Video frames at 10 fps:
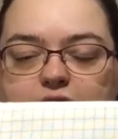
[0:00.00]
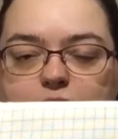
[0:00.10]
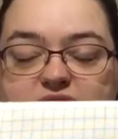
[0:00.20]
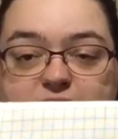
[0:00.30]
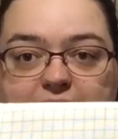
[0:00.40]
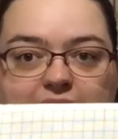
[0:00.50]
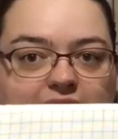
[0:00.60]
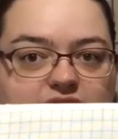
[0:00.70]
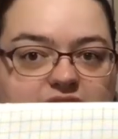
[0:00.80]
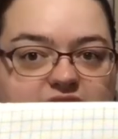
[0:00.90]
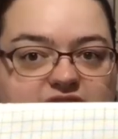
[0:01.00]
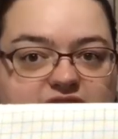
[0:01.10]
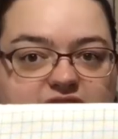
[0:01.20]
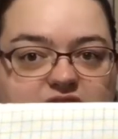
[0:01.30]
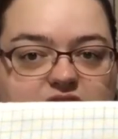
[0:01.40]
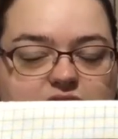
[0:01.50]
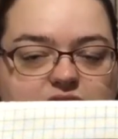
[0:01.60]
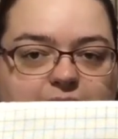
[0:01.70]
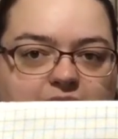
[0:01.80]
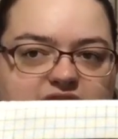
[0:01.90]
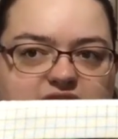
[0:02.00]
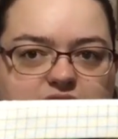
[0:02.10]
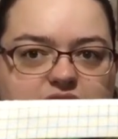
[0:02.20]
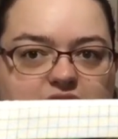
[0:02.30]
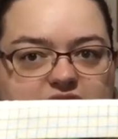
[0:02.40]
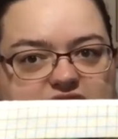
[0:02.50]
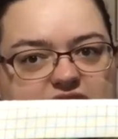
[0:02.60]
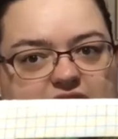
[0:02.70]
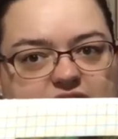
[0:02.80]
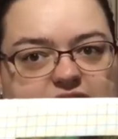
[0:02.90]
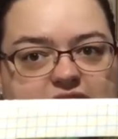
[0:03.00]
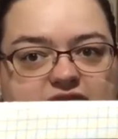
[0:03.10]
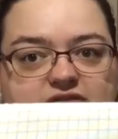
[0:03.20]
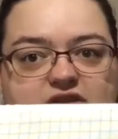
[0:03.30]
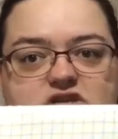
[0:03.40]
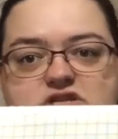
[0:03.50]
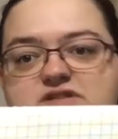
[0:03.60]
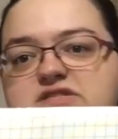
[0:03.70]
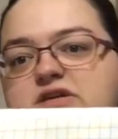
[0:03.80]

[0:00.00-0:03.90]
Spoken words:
is about 7,000, 8,000 stitches.